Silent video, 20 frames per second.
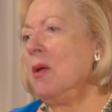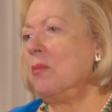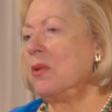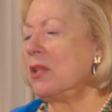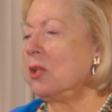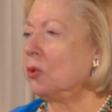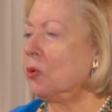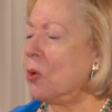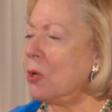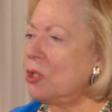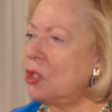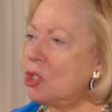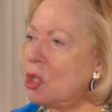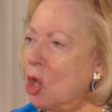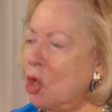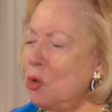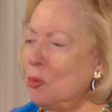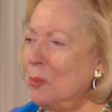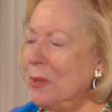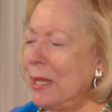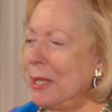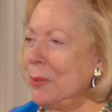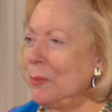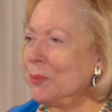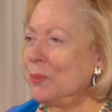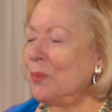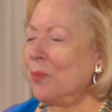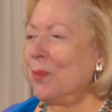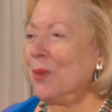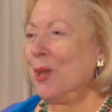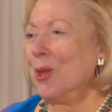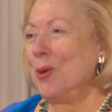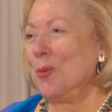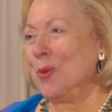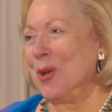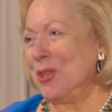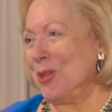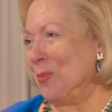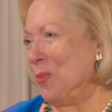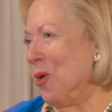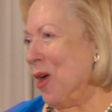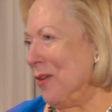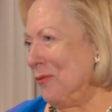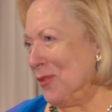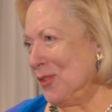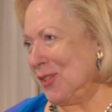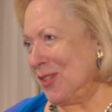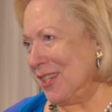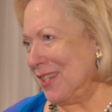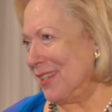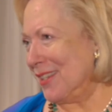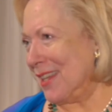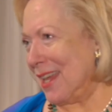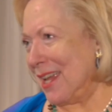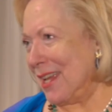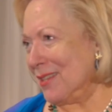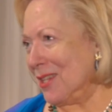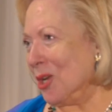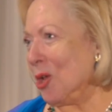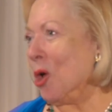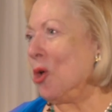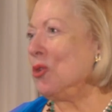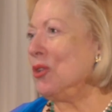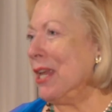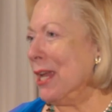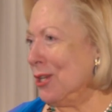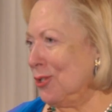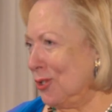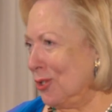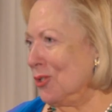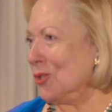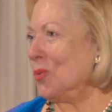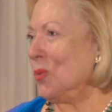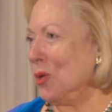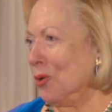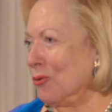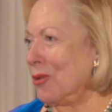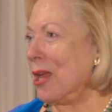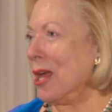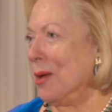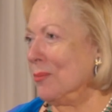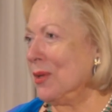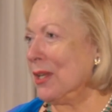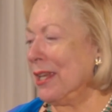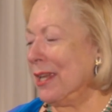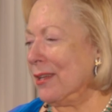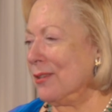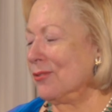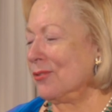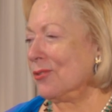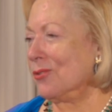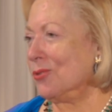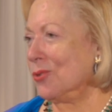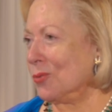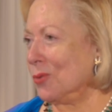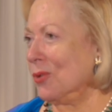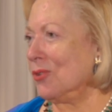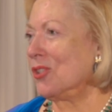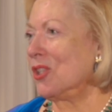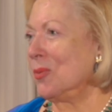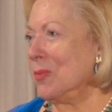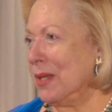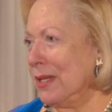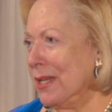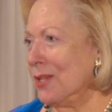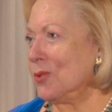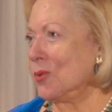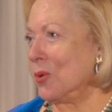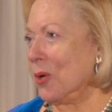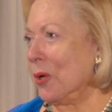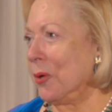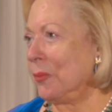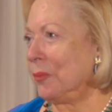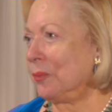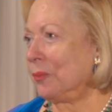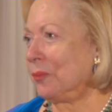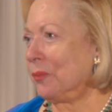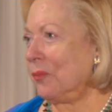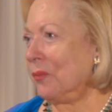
But the Lord showed me what the prophecies say, that all nations will come against Jerusalem and Israel.